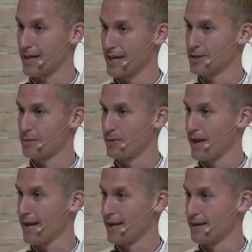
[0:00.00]
our kids are
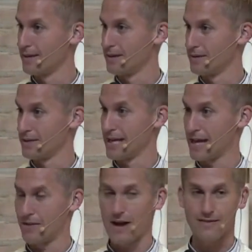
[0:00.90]
playing
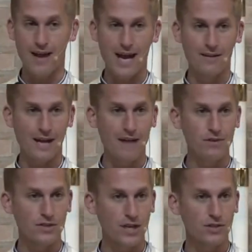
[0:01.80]
together outside, and
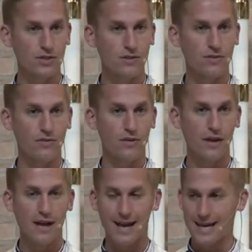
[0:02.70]

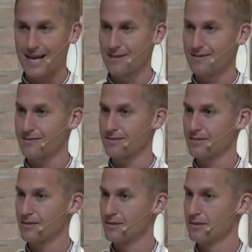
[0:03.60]
conversations
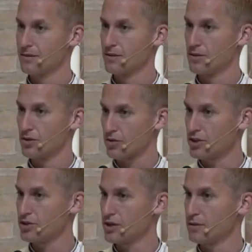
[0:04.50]
against
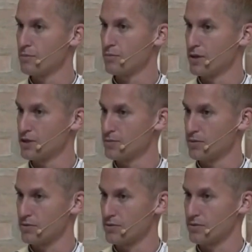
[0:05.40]
Christian
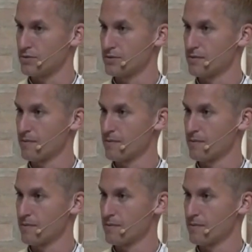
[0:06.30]
principles,